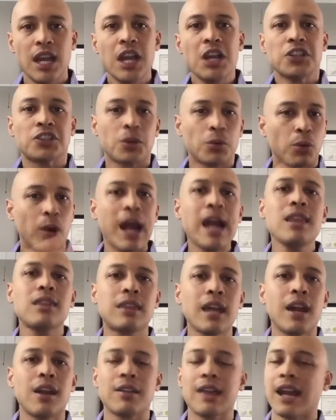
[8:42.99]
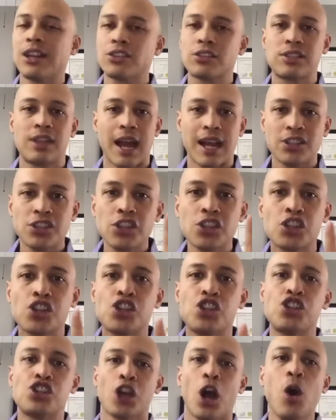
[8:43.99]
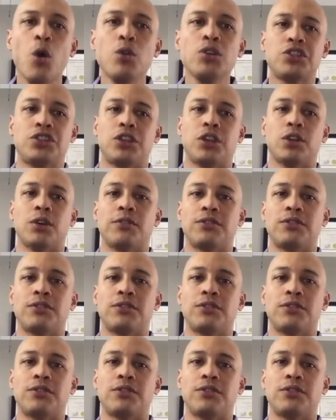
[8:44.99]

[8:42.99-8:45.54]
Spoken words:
So right there, that just shows you,